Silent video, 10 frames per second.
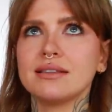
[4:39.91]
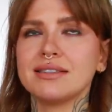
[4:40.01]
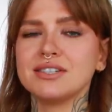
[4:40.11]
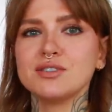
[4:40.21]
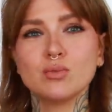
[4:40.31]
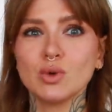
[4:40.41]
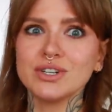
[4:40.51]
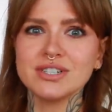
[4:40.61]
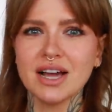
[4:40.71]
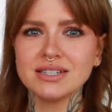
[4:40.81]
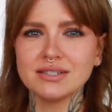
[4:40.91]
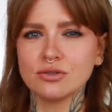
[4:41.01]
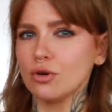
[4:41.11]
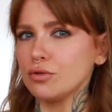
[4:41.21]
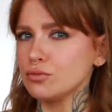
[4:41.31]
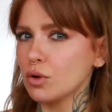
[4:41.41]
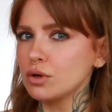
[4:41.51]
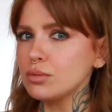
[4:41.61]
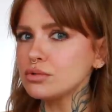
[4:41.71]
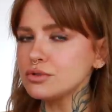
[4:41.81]
the smaller sizes are often
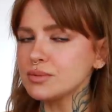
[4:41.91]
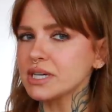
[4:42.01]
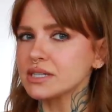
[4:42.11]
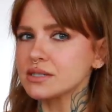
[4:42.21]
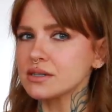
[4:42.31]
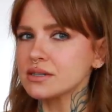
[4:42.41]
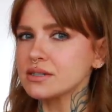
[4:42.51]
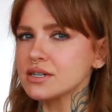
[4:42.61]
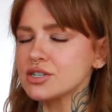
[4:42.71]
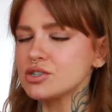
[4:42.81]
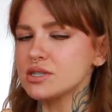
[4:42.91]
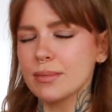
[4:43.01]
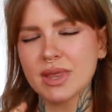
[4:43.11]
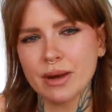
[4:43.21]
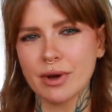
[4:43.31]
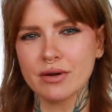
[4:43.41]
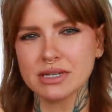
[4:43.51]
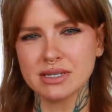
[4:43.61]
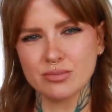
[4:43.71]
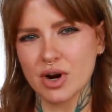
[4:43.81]
rollerballs because there's just something about a
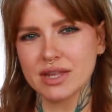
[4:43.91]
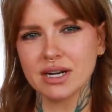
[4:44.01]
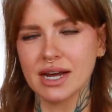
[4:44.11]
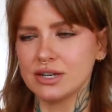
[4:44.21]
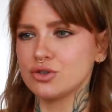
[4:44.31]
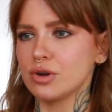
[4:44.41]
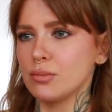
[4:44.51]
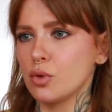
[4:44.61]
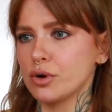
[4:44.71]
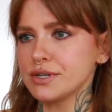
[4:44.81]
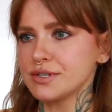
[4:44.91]
spray that I enjoy more.